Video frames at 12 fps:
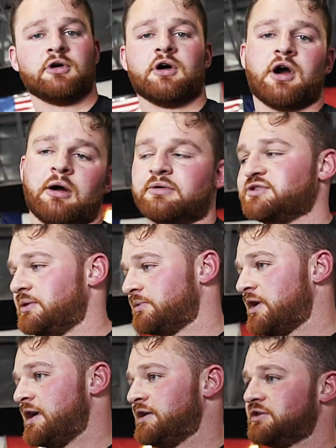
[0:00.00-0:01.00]
All right, what's up,
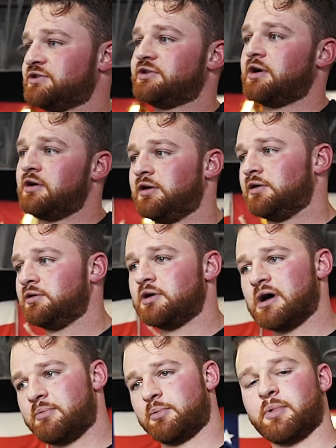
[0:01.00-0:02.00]
guys? So
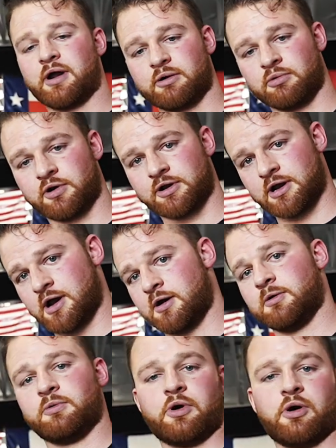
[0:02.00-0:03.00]
upper body workout, we